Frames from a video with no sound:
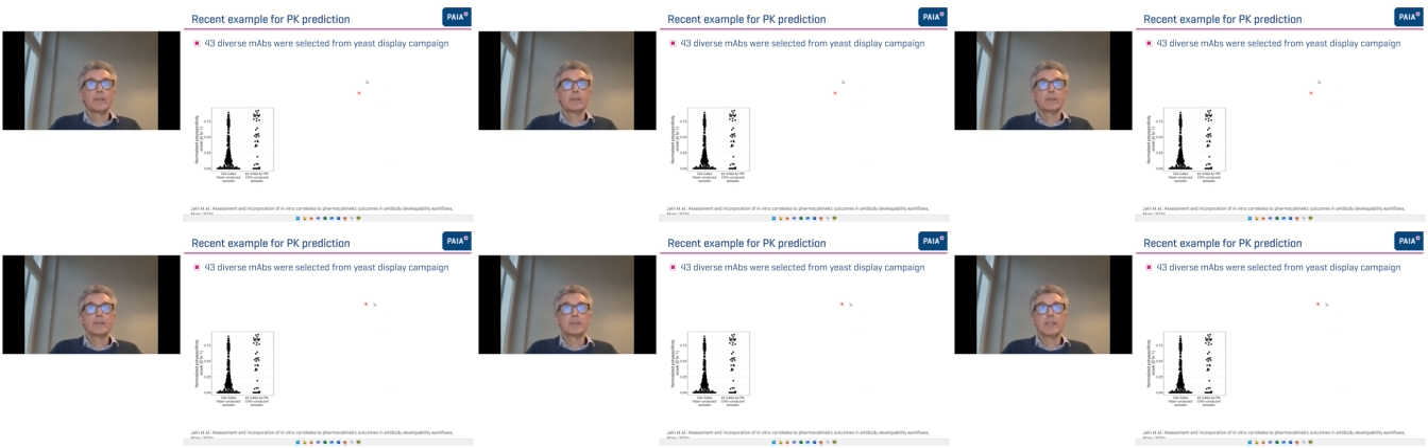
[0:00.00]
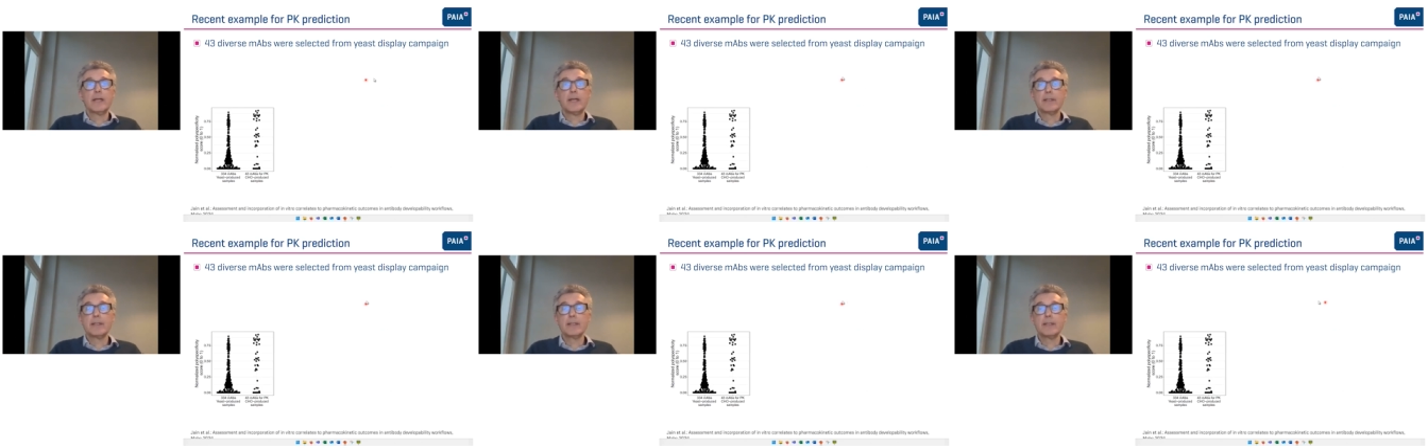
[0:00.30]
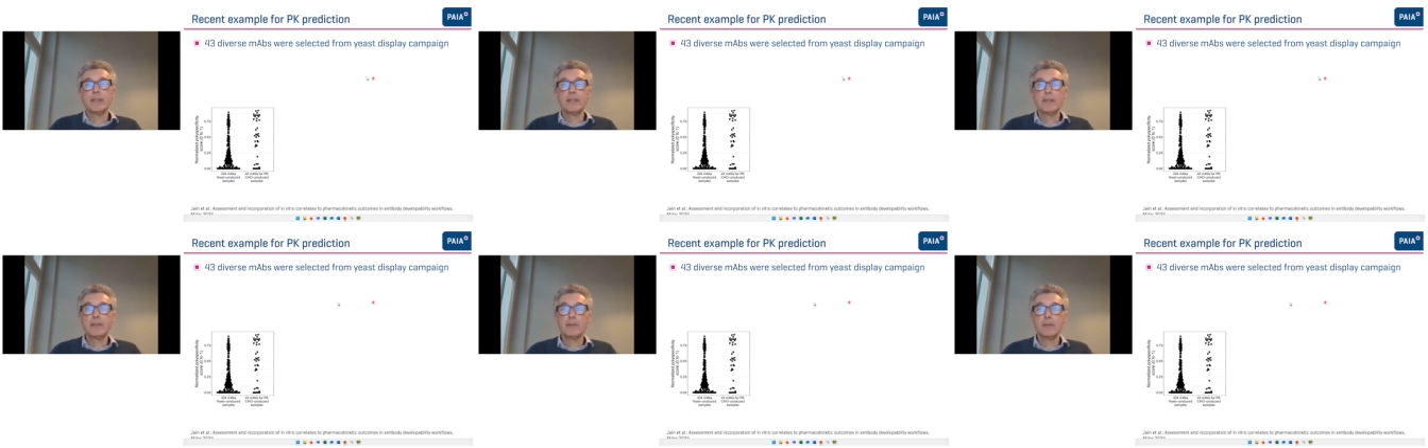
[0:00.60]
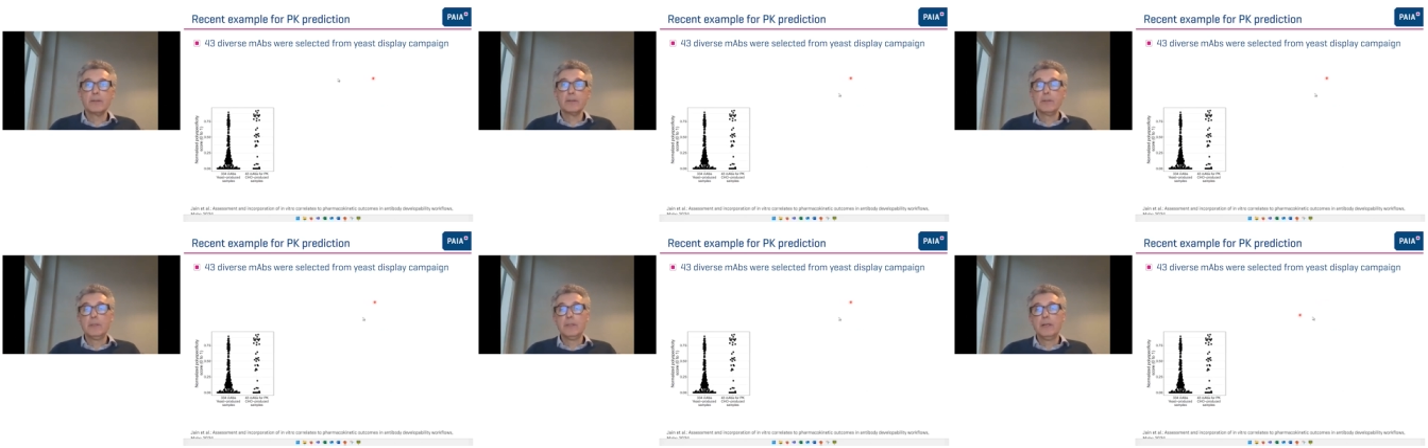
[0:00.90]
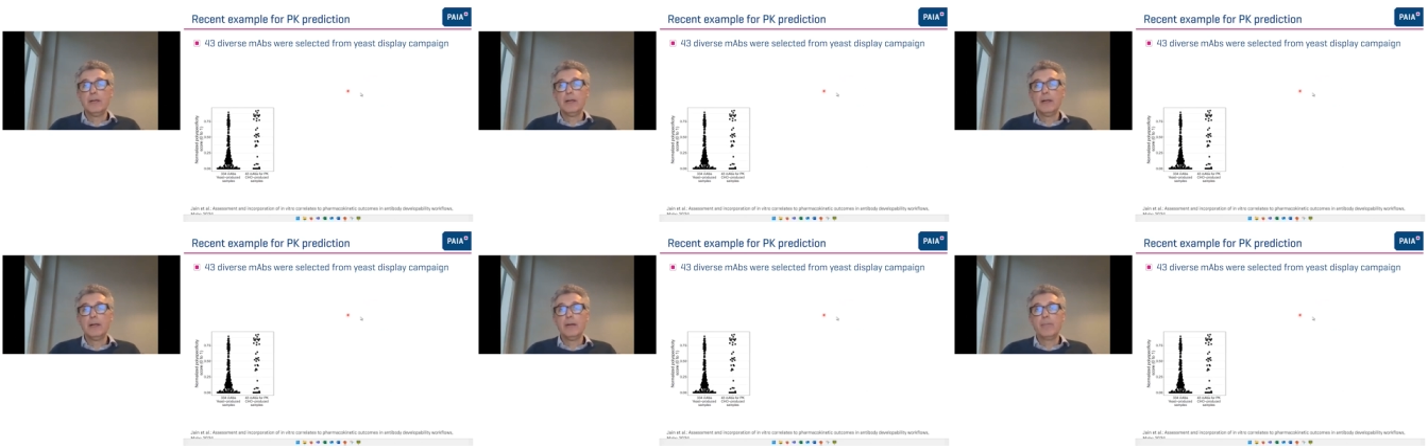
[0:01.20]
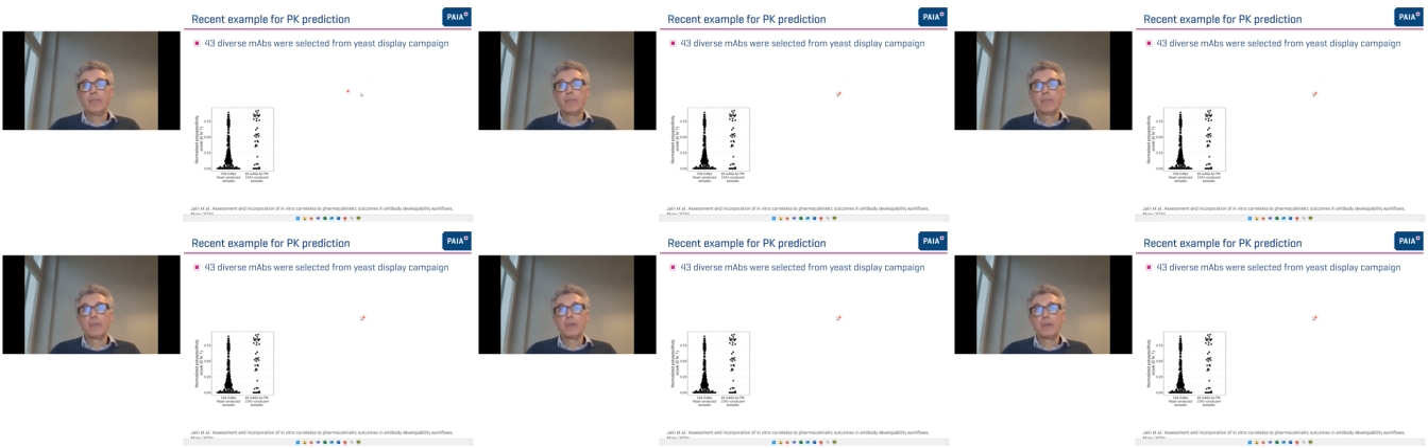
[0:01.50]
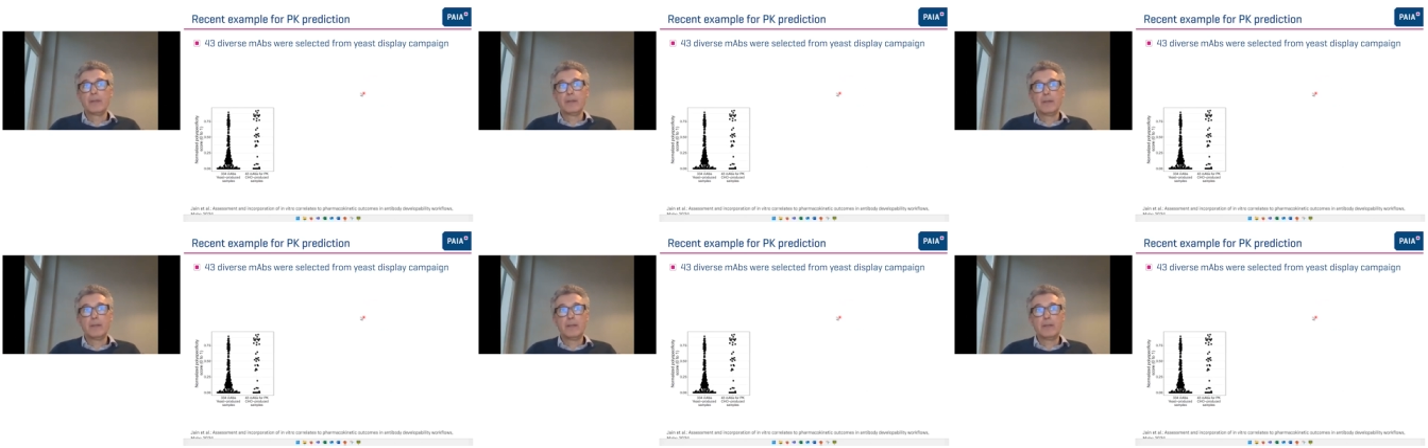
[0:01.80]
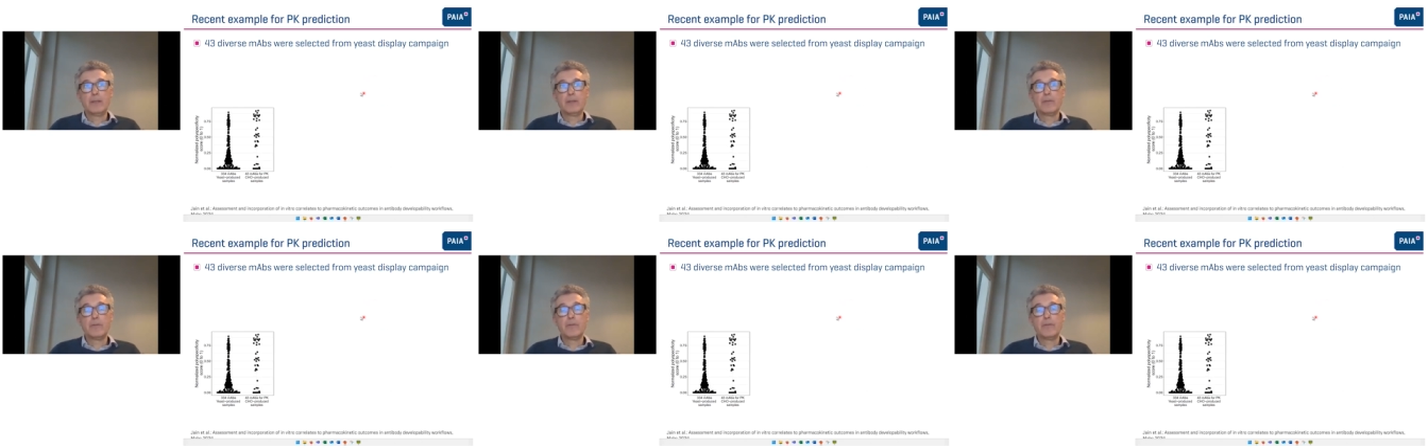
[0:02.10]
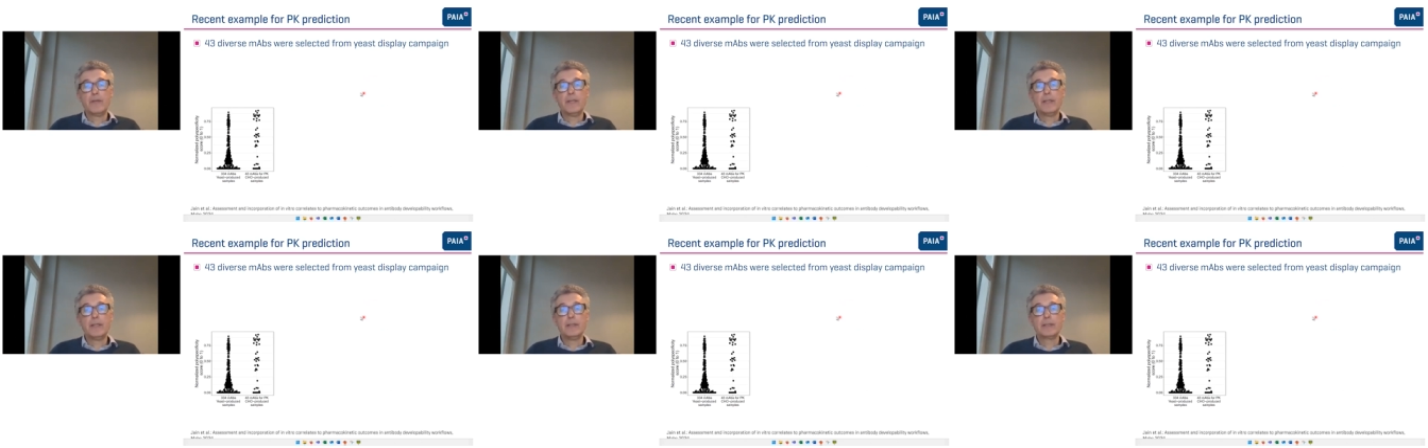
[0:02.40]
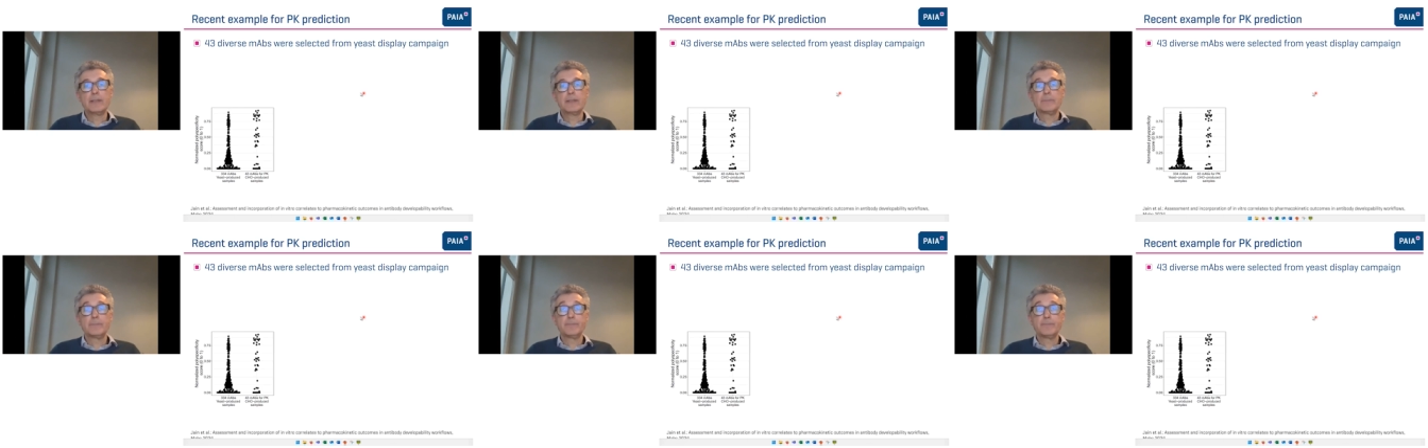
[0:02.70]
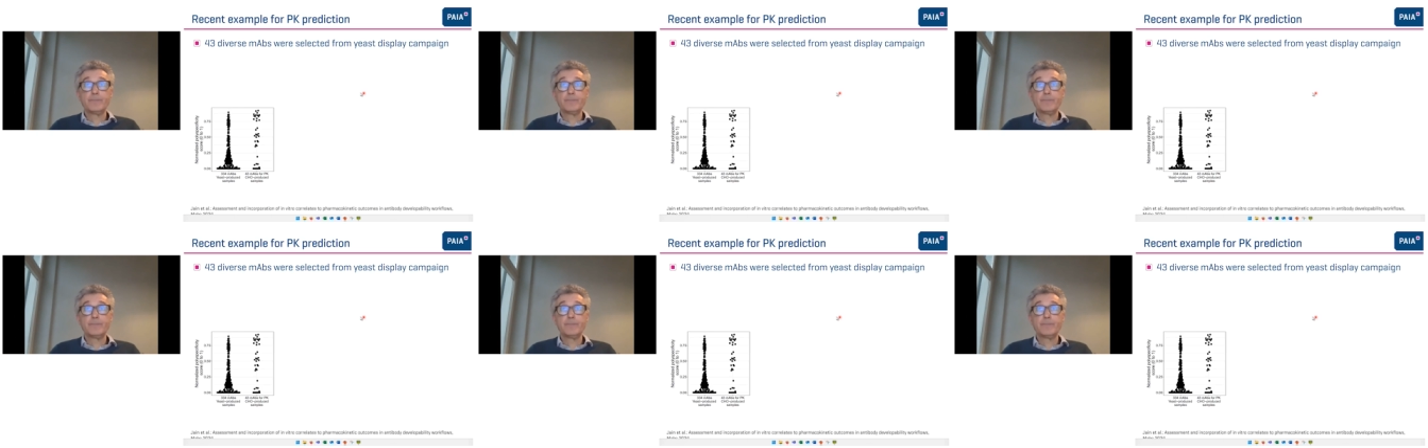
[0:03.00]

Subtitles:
starting into this field,